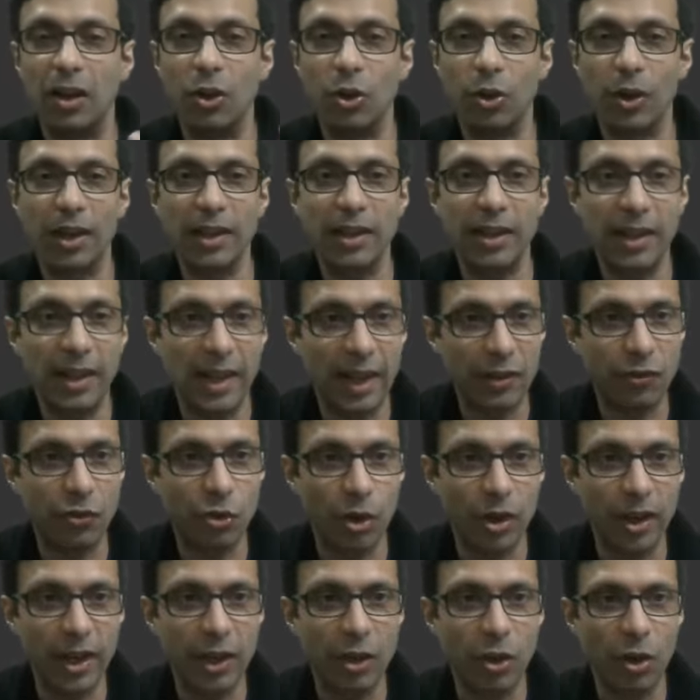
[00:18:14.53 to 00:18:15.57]
look at the
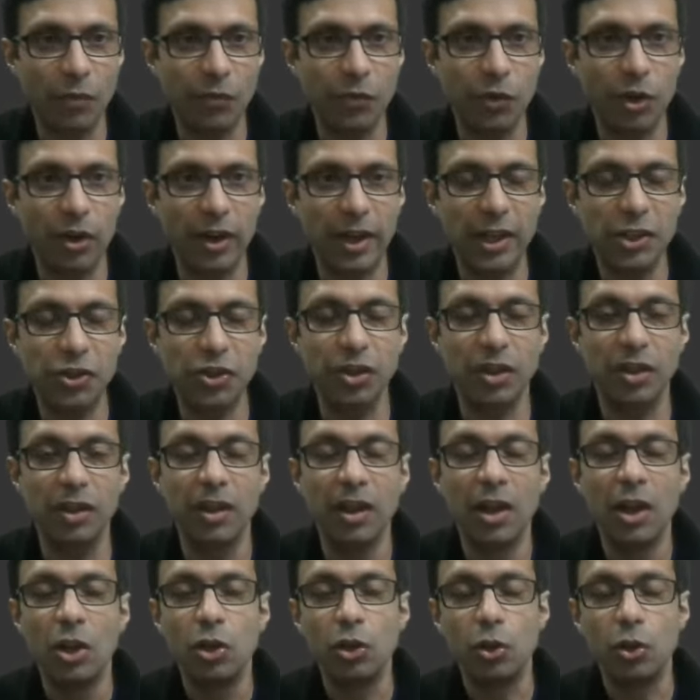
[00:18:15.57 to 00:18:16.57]
electronic configuration.